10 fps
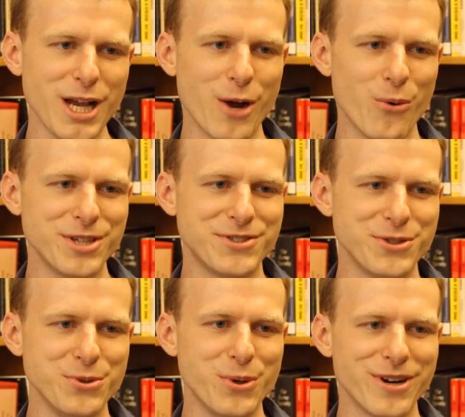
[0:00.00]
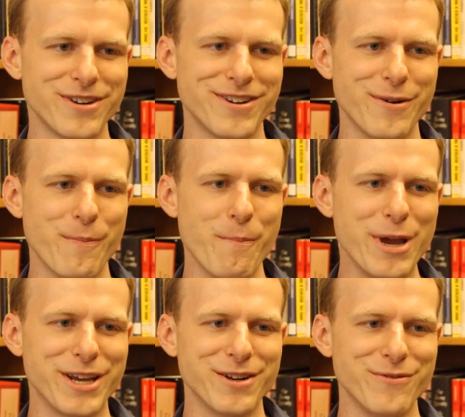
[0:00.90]
wanted to
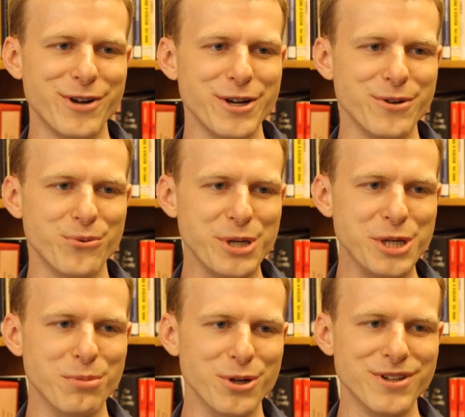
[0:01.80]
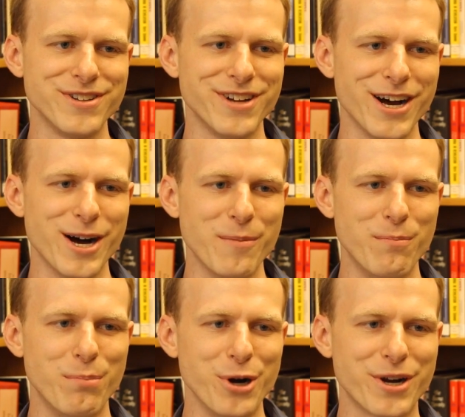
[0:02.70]
make it a very readable
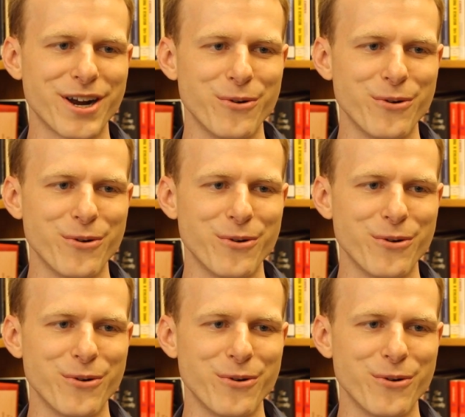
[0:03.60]
book.